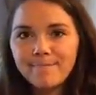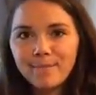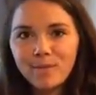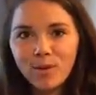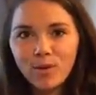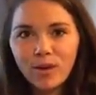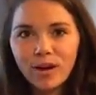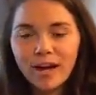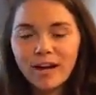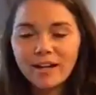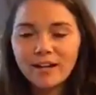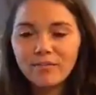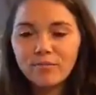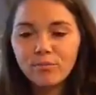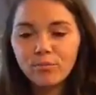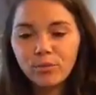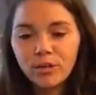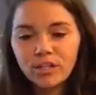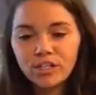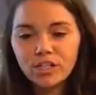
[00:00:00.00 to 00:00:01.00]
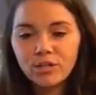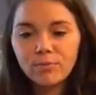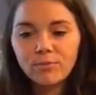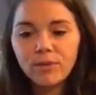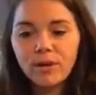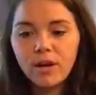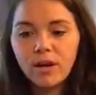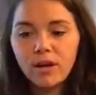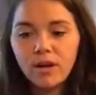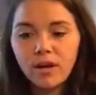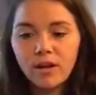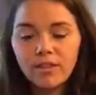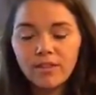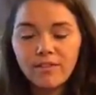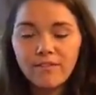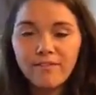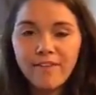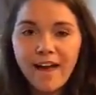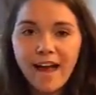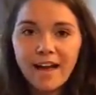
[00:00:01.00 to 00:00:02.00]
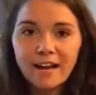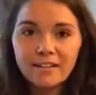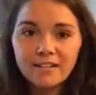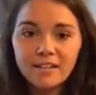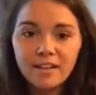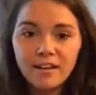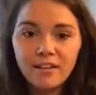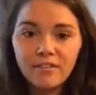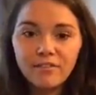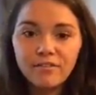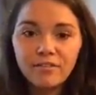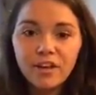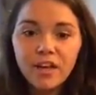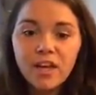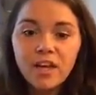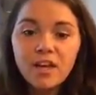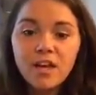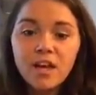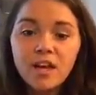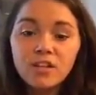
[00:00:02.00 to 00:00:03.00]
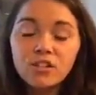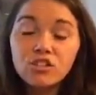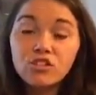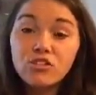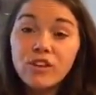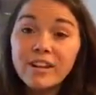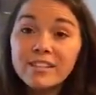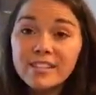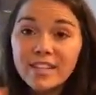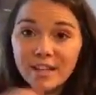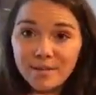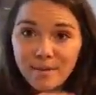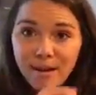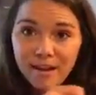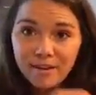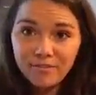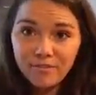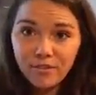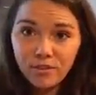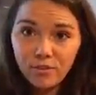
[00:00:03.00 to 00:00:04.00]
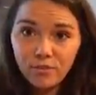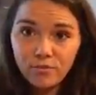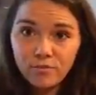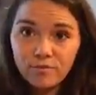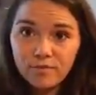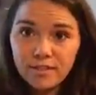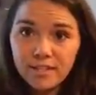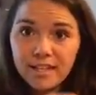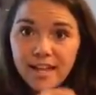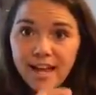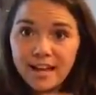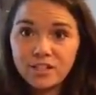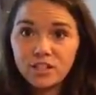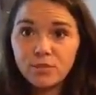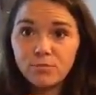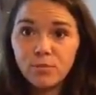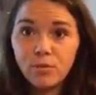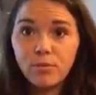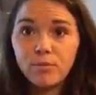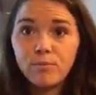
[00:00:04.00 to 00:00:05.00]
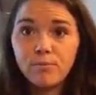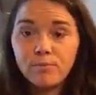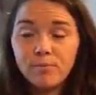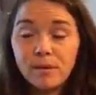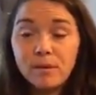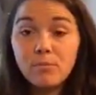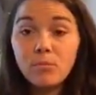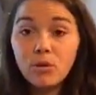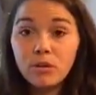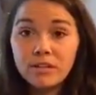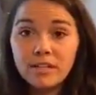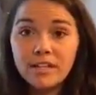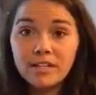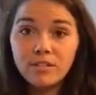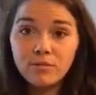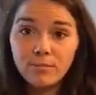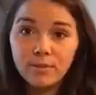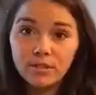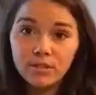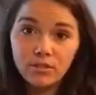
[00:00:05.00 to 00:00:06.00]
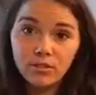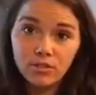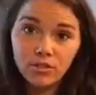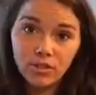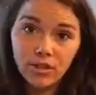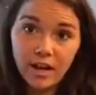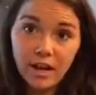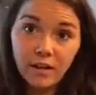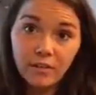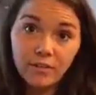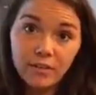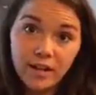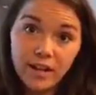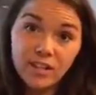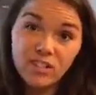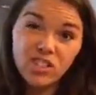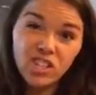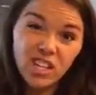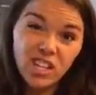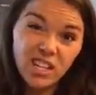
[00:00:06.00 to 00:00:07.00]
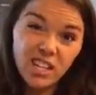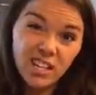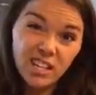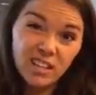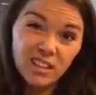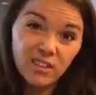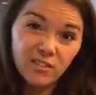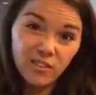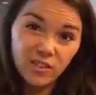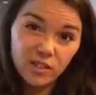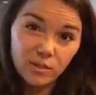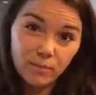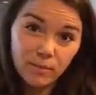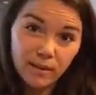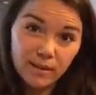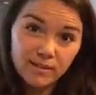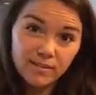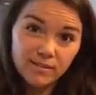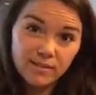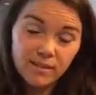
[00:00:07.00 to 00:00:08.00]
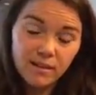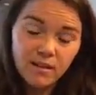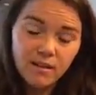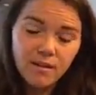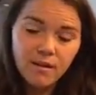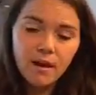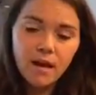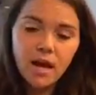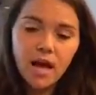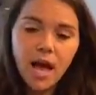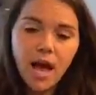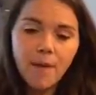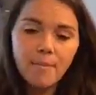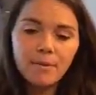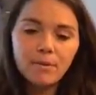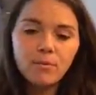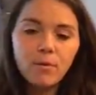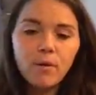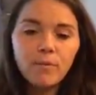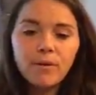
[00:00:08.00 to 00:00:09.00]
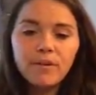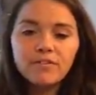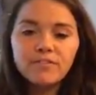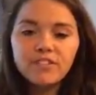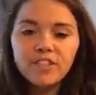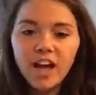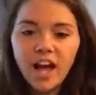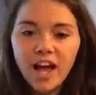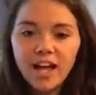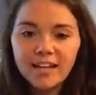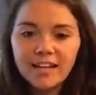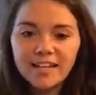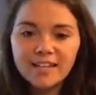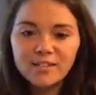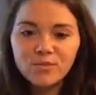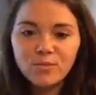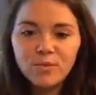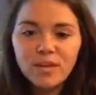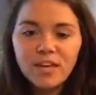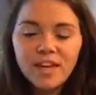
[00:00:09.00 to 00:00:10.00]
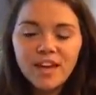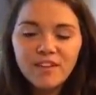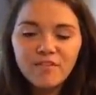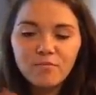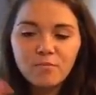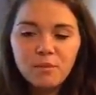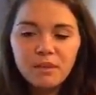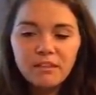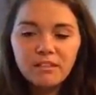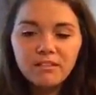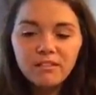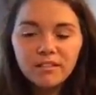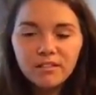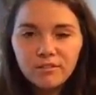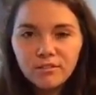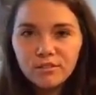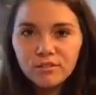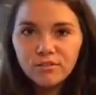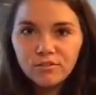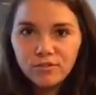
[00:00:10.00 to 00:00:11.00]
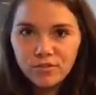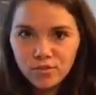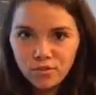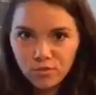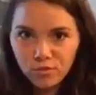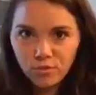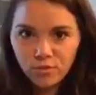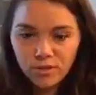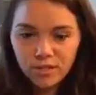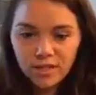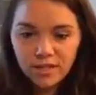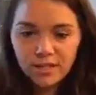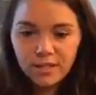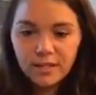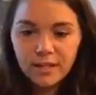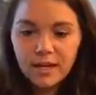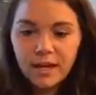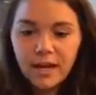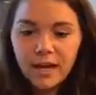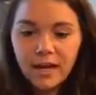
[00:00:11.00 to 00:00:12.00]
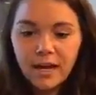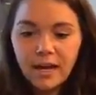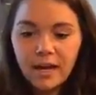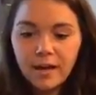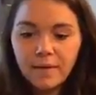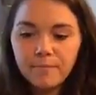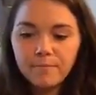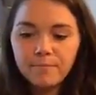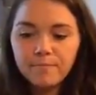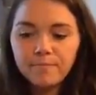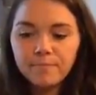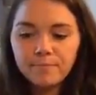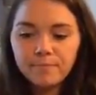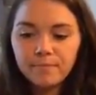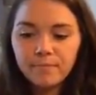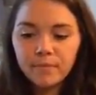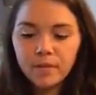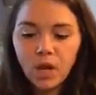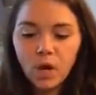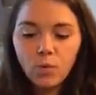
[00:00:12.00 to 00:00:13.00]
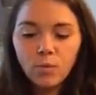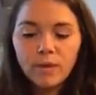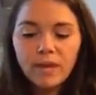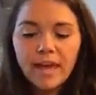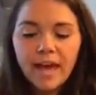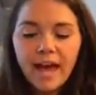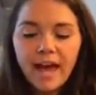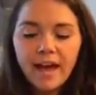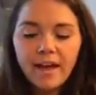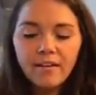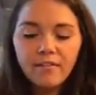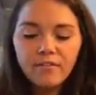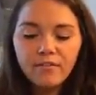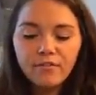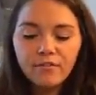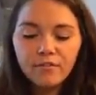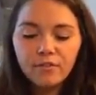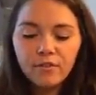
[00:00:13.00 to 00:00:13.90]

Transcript: or kind of brush on the fact of stressing about a food can actually be more detrimental to your health than actually eating it in the first place. And what we've done is we have belittled food, or we have